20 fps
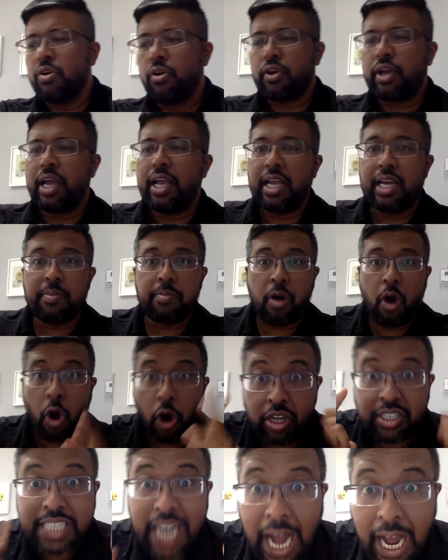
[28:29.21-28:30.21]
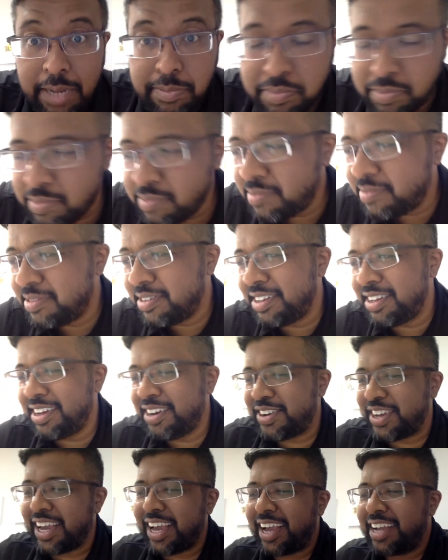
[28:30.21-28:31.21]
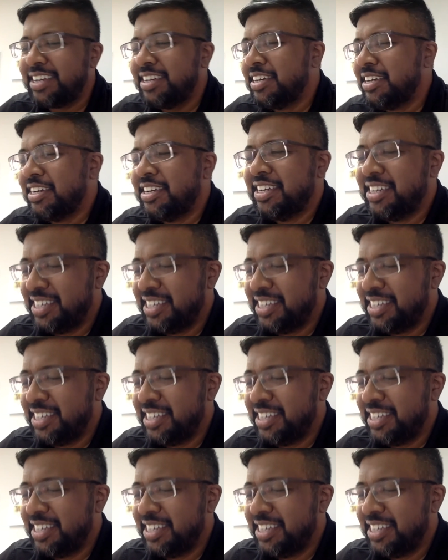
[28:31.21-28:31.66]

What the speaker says: Okay, in my own time. Okay,